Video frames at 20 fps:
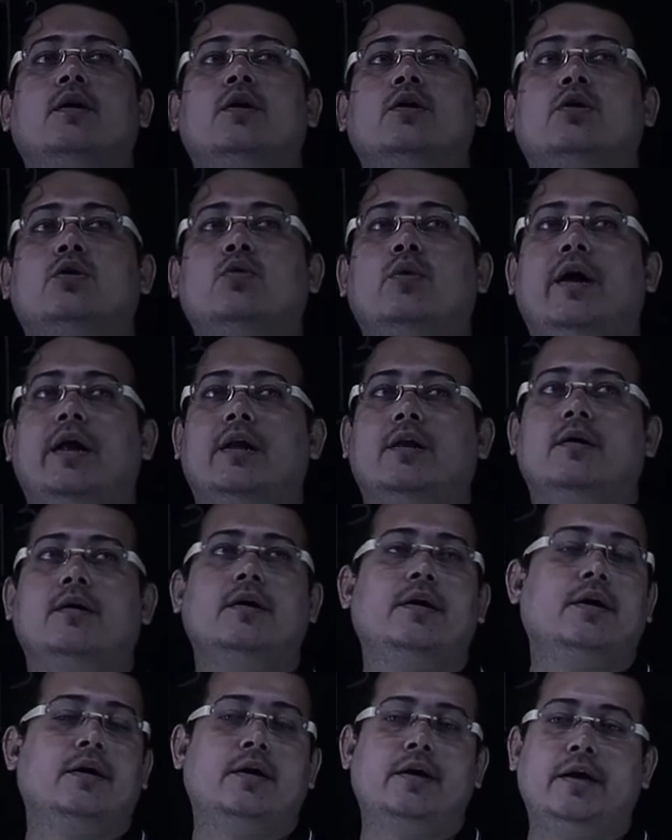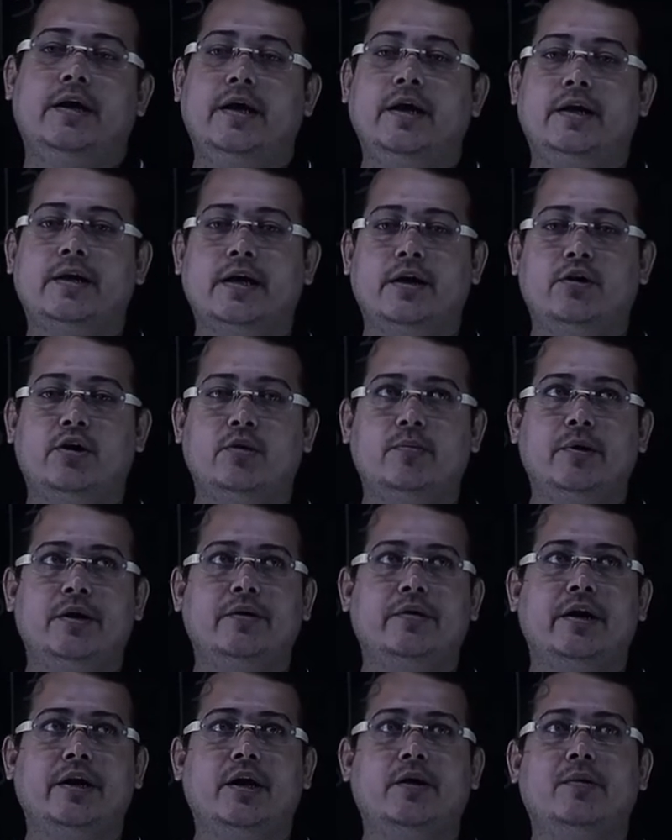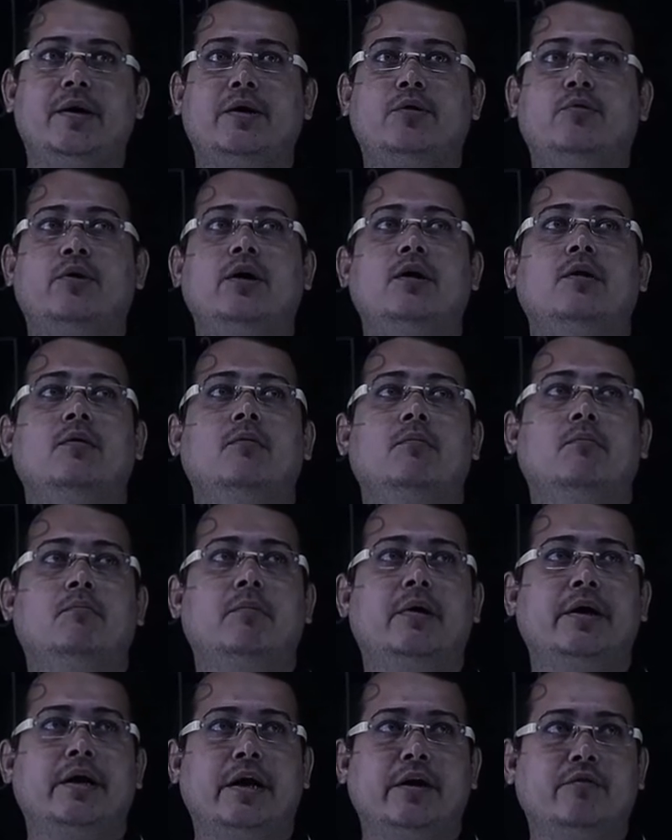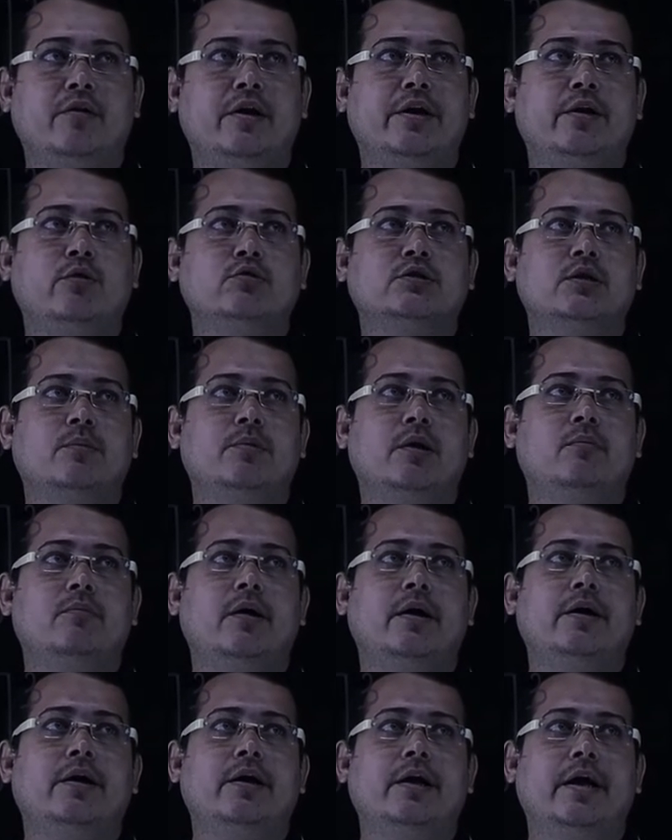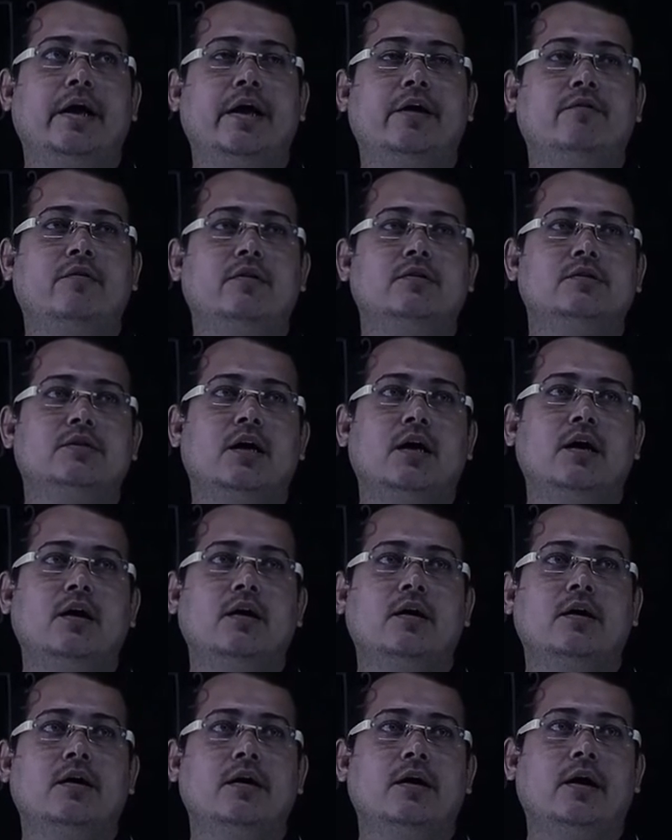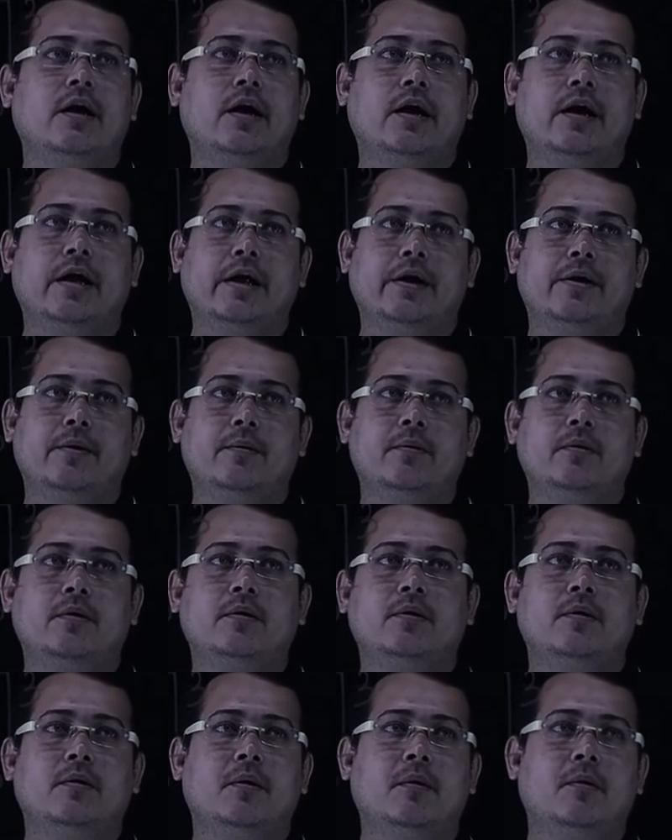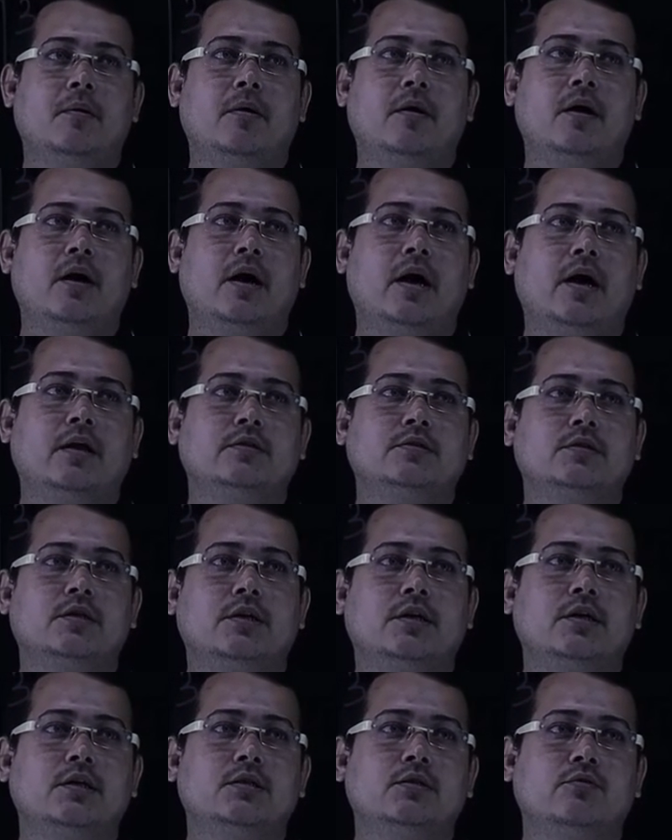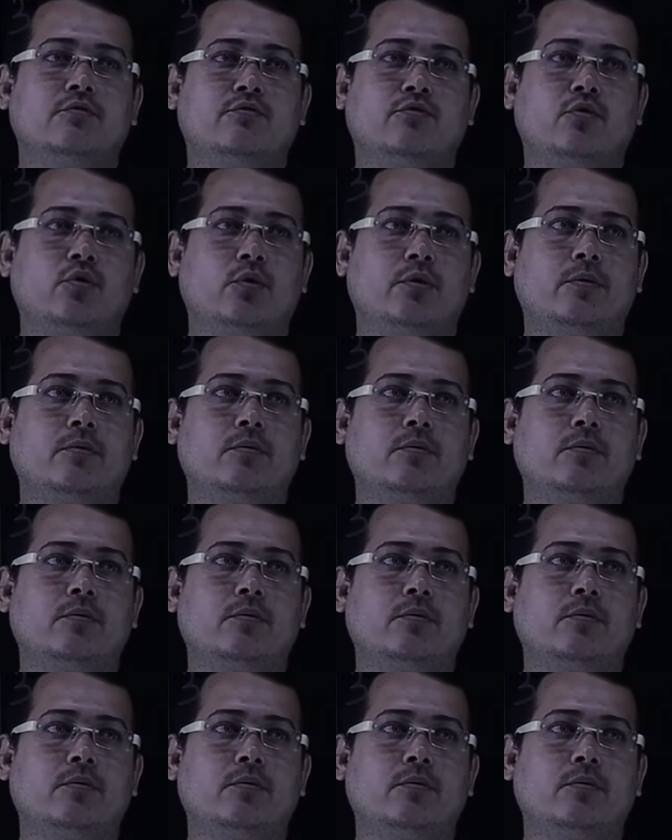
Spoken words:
12, 8 cannot be divided by 12, but it will leave some remainder. 8 ones are 8. Answer is 4.